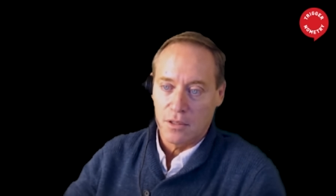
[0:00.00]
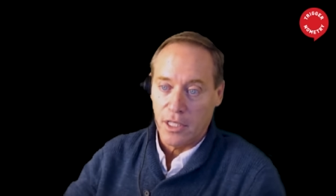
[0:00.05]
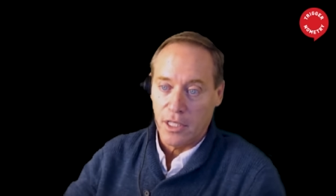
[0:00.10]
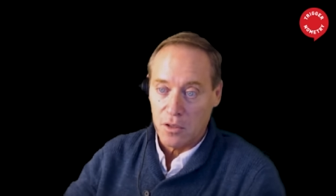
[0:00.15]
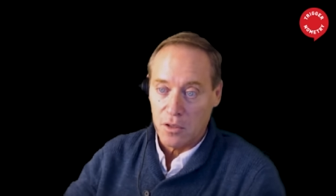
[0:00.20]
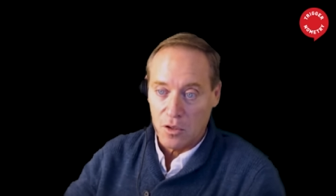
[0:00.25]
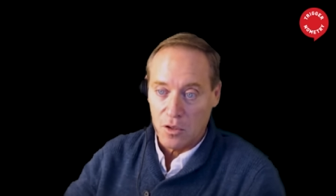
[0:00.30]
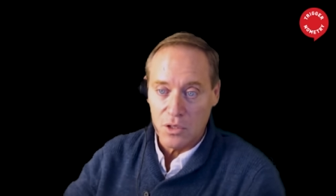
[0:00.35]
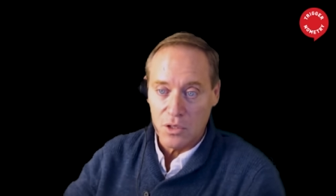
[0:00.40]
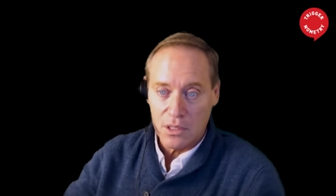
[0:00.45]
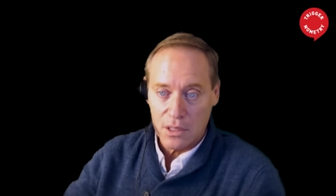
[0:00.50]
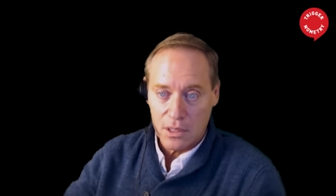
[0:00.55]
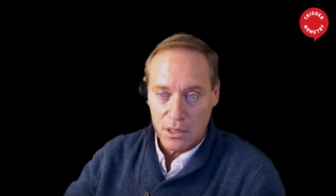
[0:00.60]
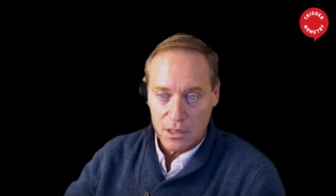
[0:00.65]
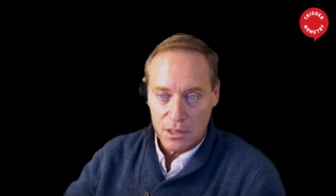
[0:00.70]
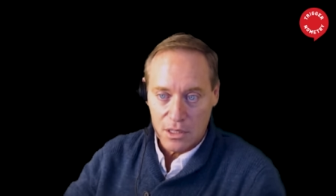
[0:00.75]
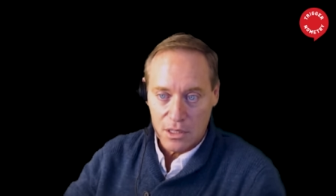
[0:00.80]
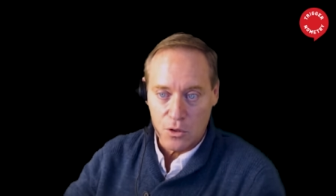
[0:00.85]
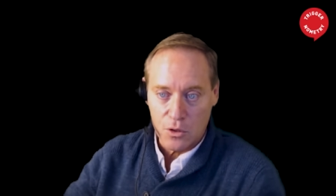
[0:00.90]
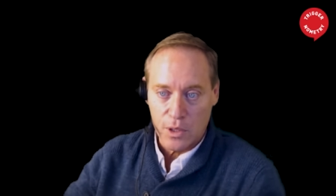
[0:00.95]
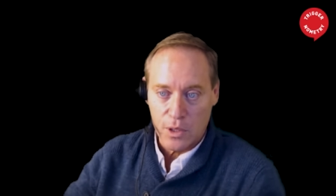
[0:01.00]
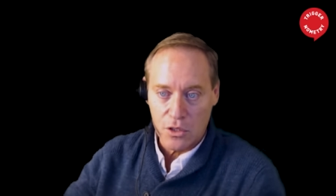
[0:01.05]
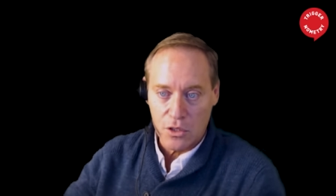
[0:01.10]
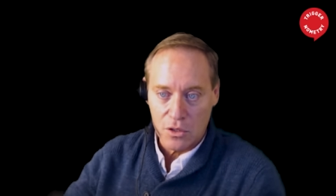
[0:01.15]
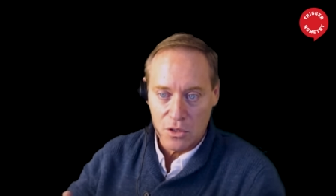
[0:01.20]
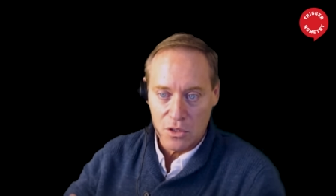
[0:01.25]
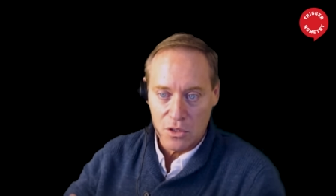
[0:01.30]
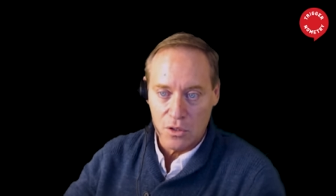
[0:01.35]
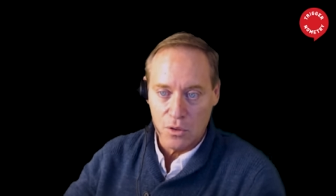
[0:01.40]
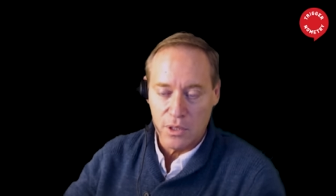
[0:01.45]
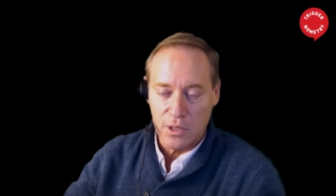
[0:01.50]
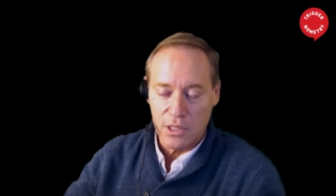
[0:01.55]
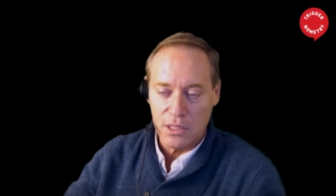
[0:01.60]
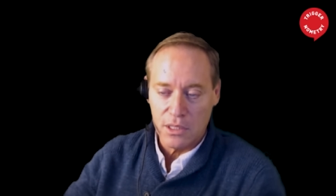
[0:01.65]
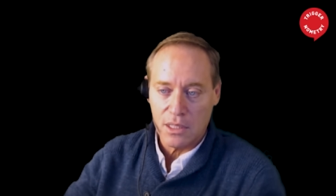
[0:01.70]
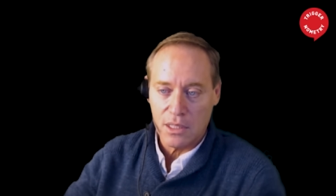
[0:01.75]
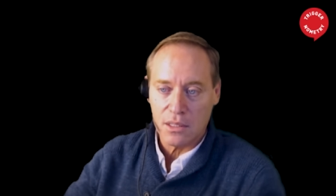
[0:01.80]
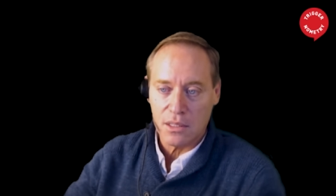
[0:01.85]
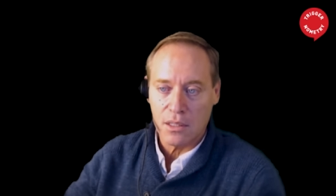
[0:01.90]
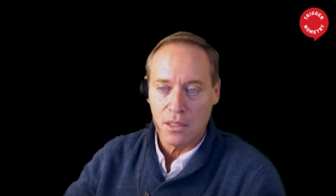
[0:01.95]
Right? Those situations do
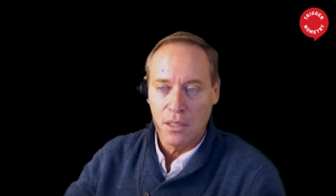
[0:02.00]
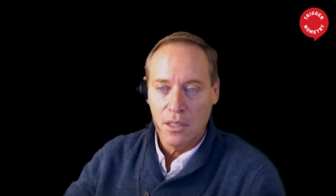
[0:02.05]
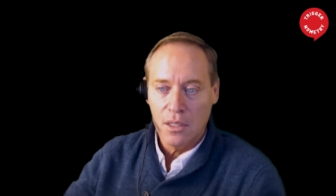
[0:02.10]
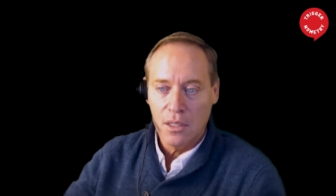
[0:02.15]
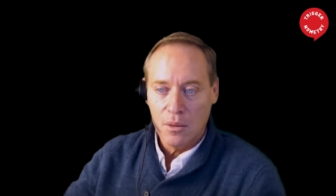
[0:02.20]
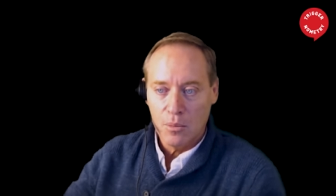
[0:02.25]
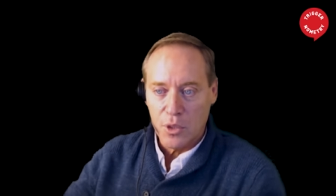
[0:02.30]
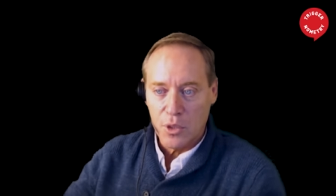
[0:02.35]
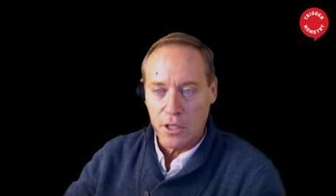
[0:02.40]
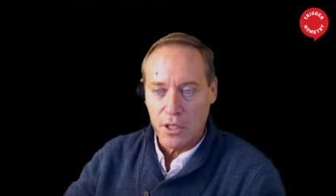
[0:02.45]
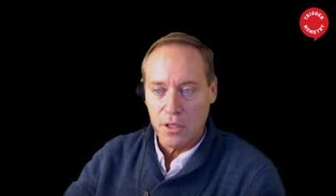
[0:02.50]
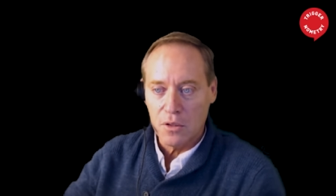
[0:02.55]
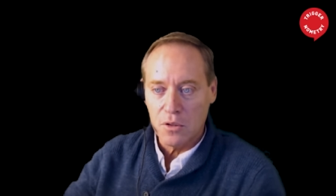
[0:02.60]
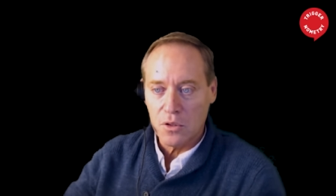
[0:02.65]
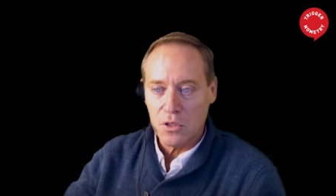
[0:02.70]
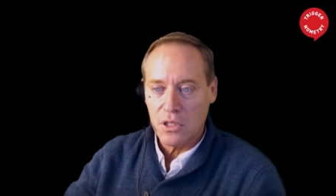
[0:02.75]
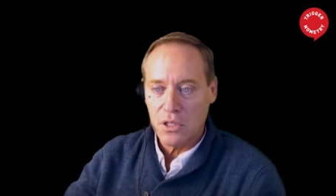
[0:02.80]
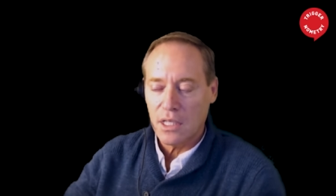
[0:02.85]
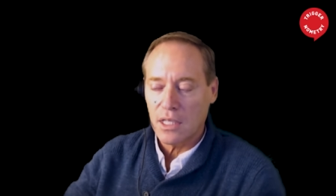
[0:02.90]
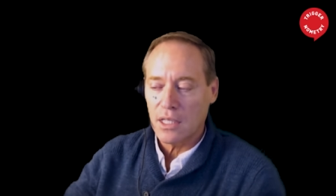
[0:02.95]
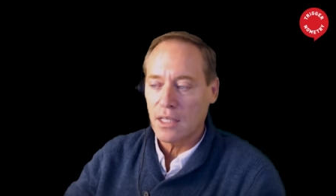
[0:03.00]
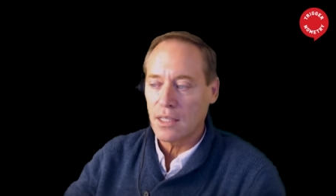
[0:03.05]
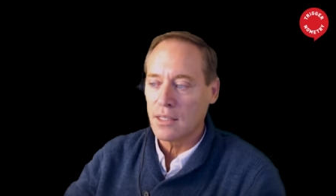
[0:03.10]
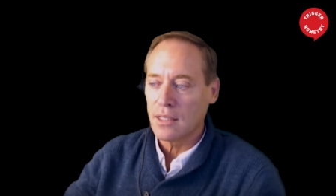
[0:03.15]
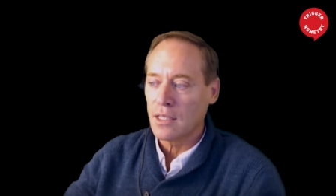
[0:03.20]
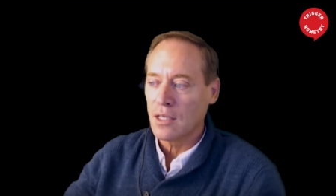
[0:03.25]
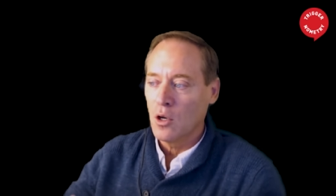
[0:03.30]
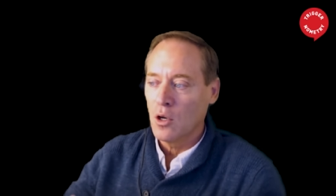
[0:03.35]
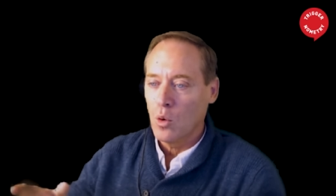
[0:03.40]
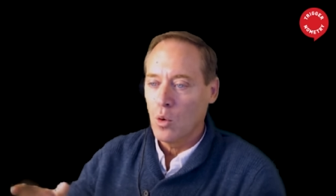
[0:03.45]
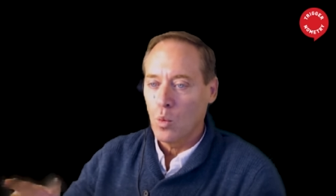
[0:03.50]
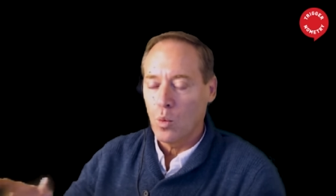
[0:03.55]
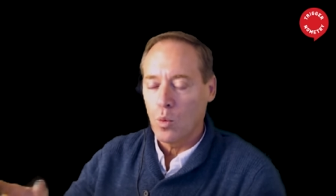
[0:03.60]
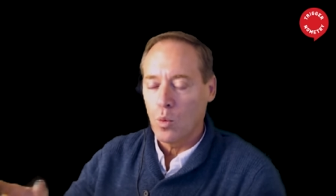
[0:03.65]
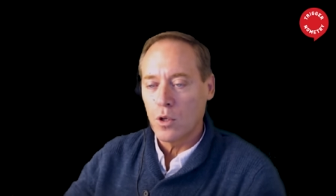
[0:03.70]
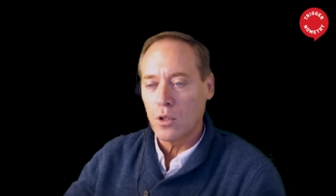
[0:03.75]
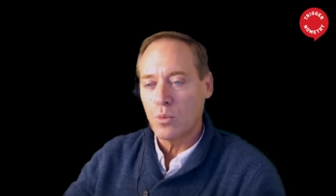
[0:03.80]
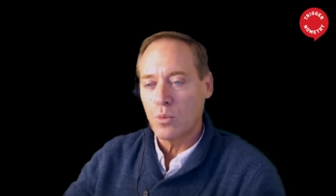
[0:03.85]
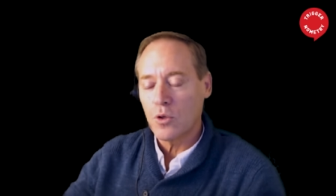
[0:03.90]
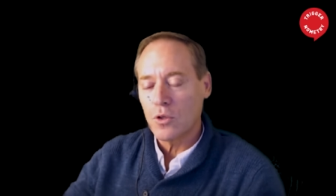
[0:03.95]
exist, but understand
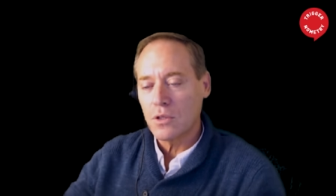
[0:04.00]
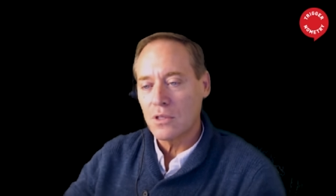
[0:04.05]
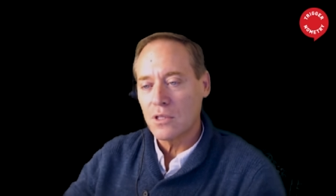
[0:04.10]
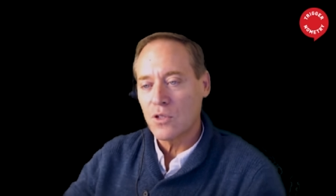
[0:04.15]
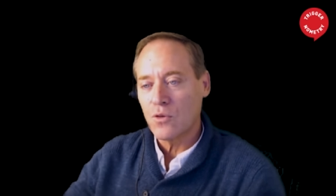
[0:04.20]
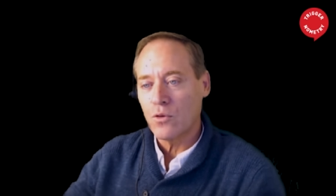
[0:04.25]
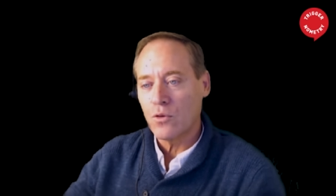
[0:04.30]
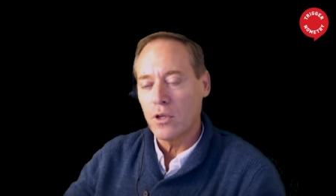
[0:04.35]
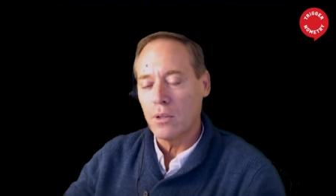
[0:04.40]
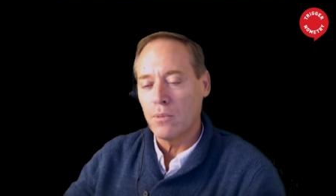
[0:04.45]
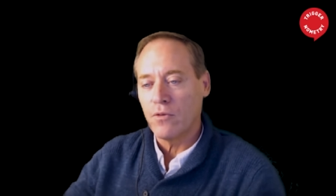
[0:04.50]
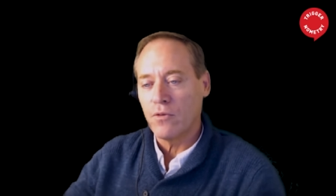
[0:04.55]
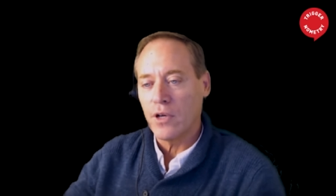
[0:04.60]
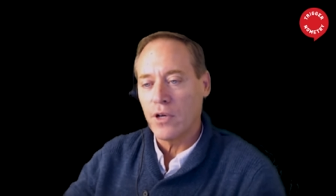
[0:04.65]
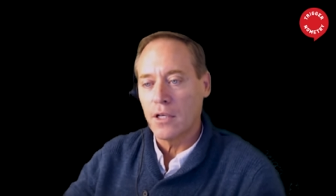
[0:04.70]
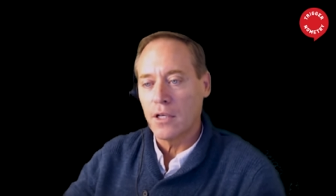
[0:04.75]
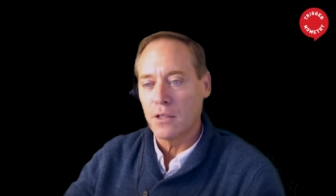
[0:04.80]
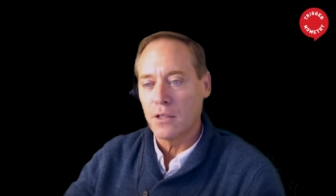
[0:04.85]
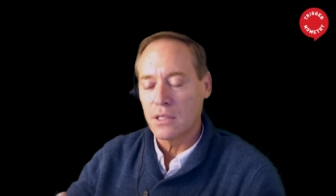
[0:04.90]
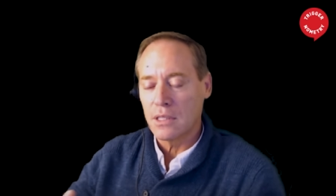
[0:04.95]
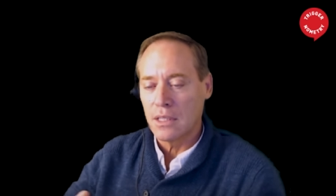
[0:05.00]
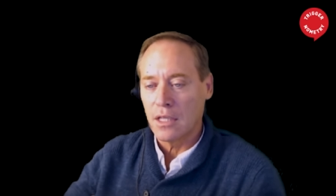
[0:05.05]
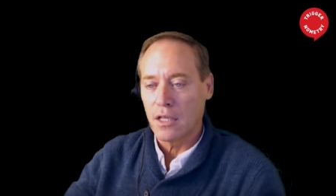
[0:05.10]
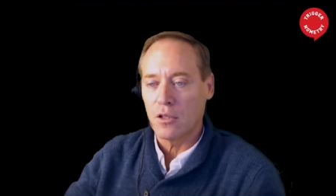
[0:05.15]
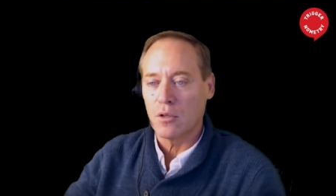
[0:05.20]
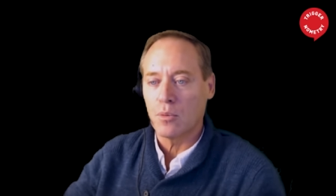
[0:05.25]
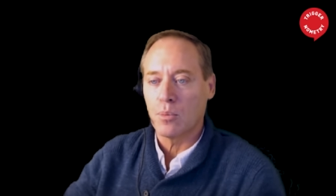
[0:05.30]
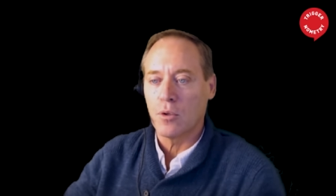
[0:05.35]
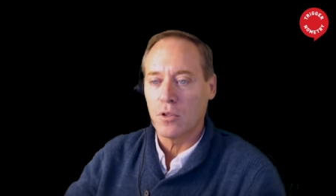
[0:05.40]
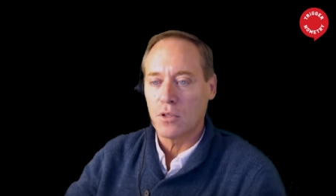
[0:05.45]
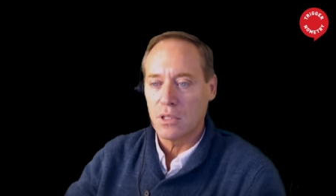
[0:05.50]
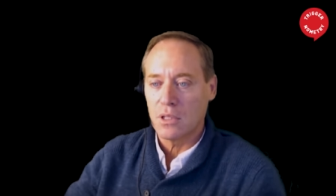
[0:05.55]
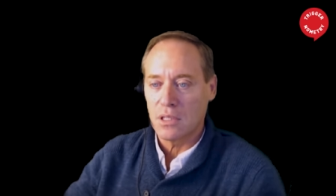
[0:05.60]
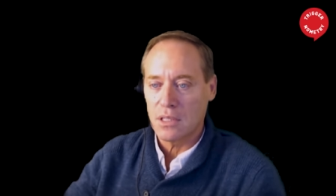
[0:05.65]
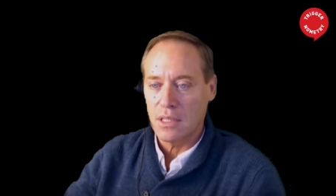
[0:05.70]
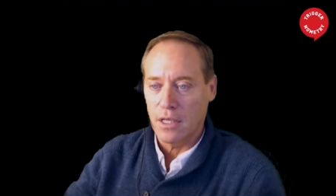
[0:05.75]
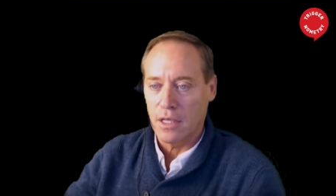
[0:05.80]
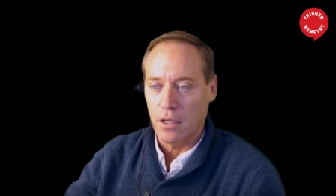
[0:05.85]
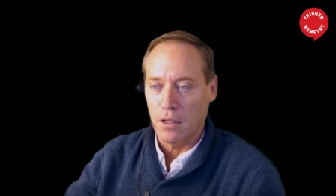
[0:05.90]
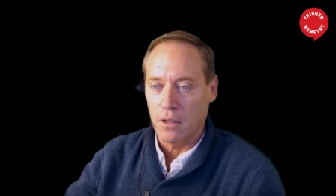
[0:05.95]
one person's freedom fighter is another
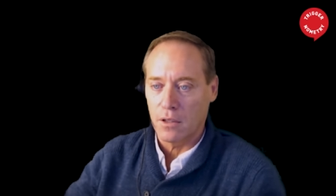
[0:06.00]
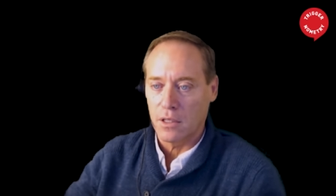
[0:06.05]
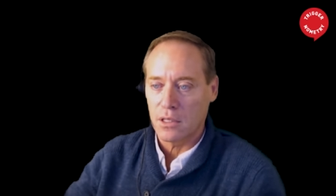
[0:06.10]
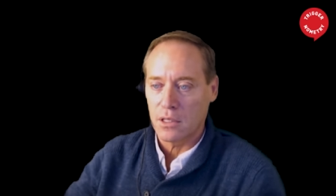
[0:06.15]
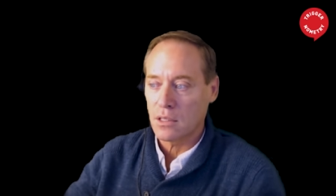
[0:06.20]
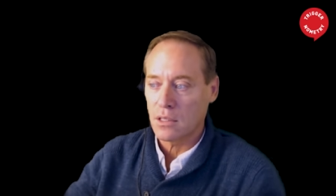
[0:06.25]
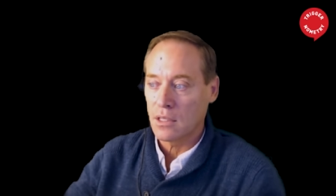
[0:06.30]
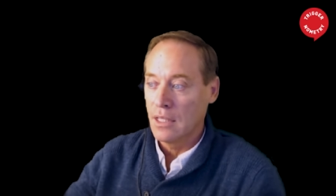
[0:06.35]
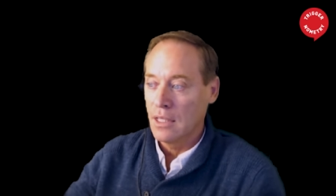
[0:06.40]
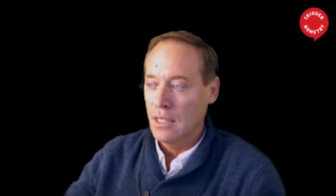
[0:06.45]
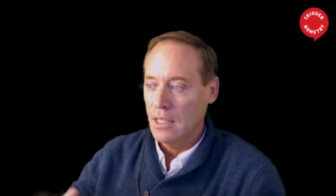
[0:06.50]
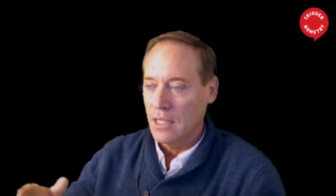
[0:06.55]
person's terrorist.